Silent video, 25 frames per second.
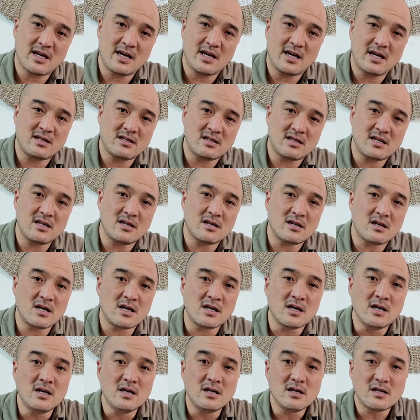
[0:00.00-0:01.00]
that as they
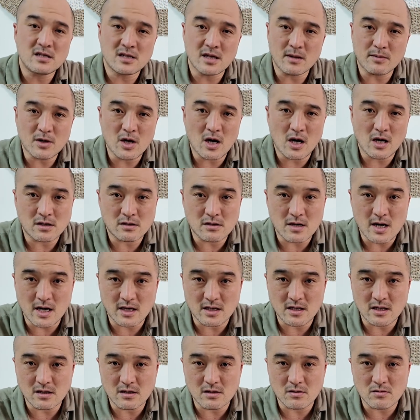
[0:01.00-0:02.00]
are
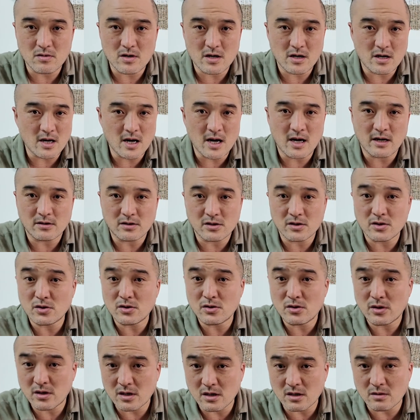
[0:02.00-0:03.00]
subcontracting their work out
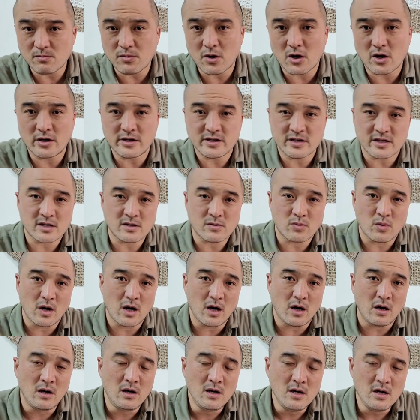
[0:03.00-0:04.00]
to third parties as
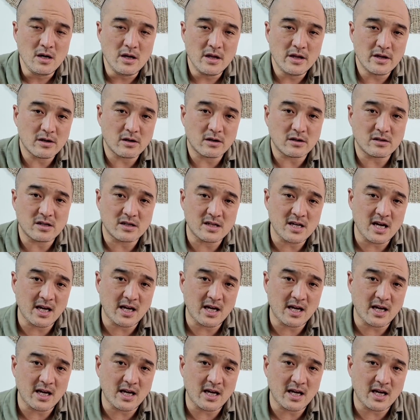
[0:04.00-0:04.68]
well, they're also